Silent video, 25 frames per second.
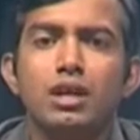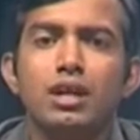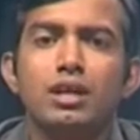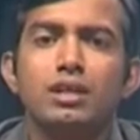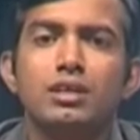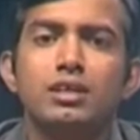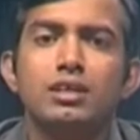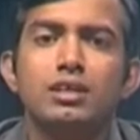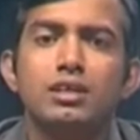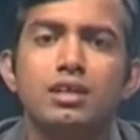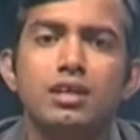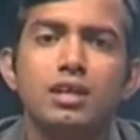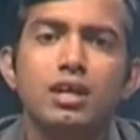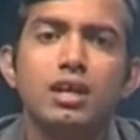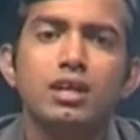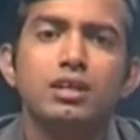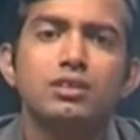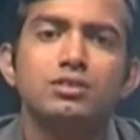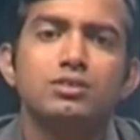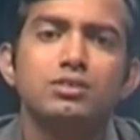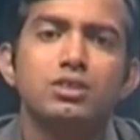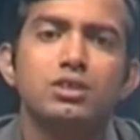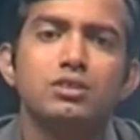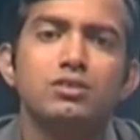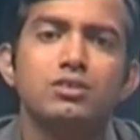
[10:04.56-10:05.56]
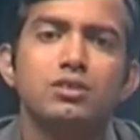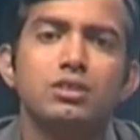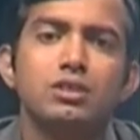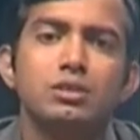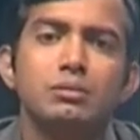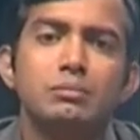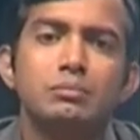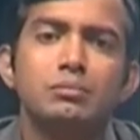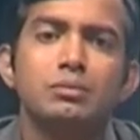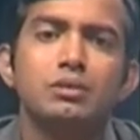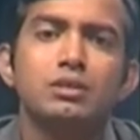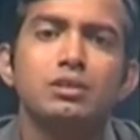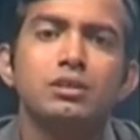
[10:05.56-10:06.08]
and can
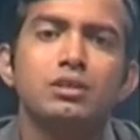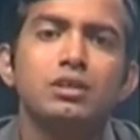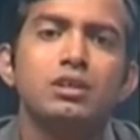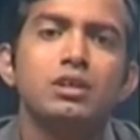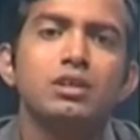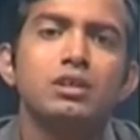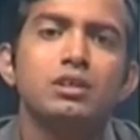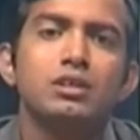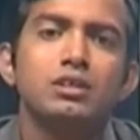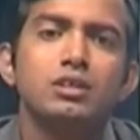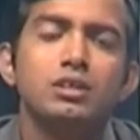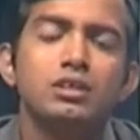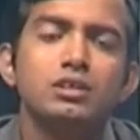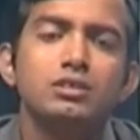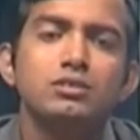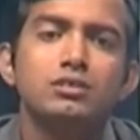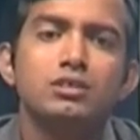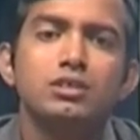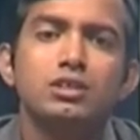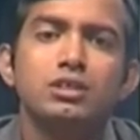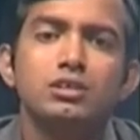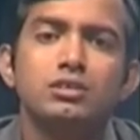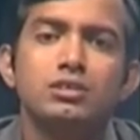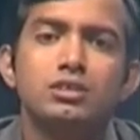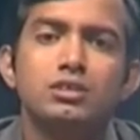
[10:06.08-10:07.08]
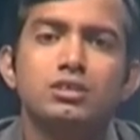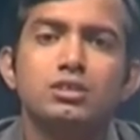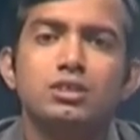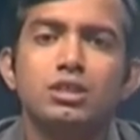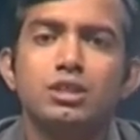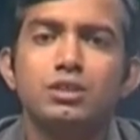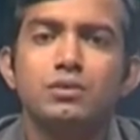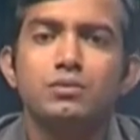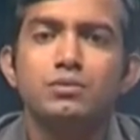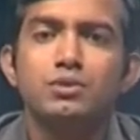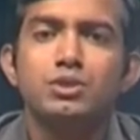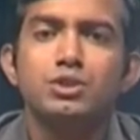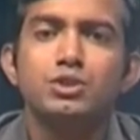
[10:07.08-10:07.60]
generally be easily
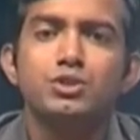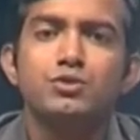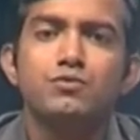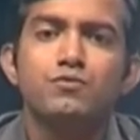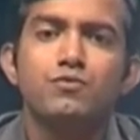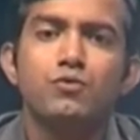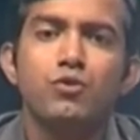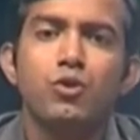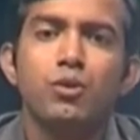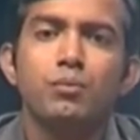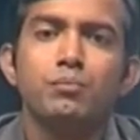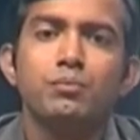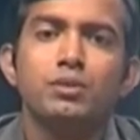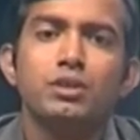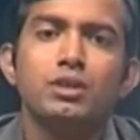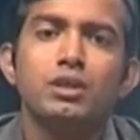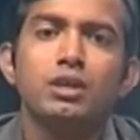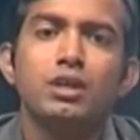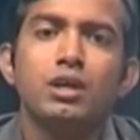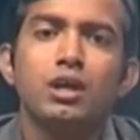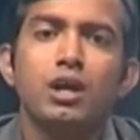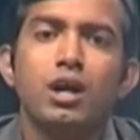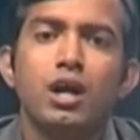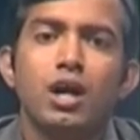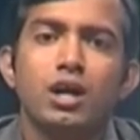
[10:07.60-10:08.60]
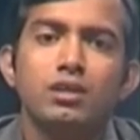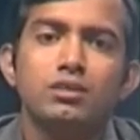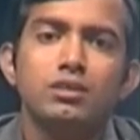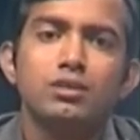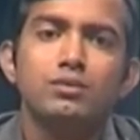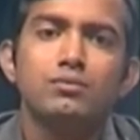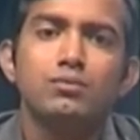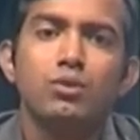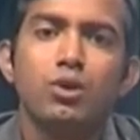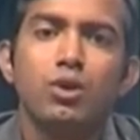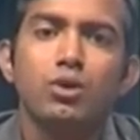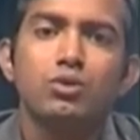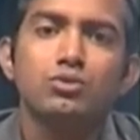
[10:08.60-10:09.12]
distinguished from the
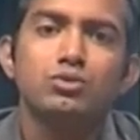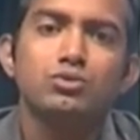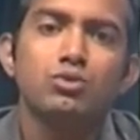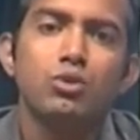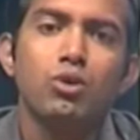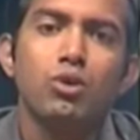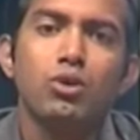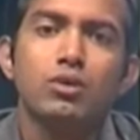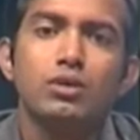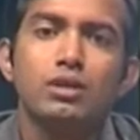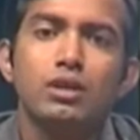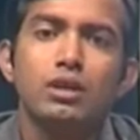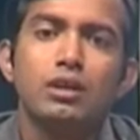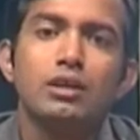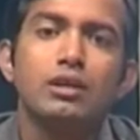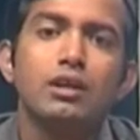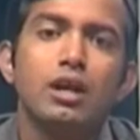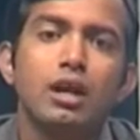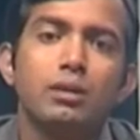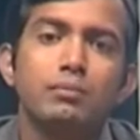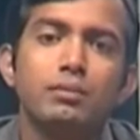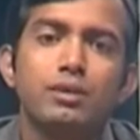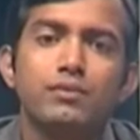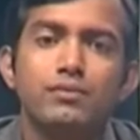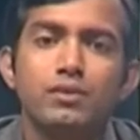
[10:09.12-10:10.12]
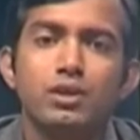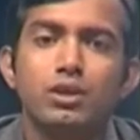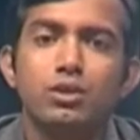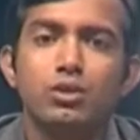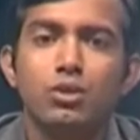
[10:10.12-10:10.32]
other rocks on a gamma ray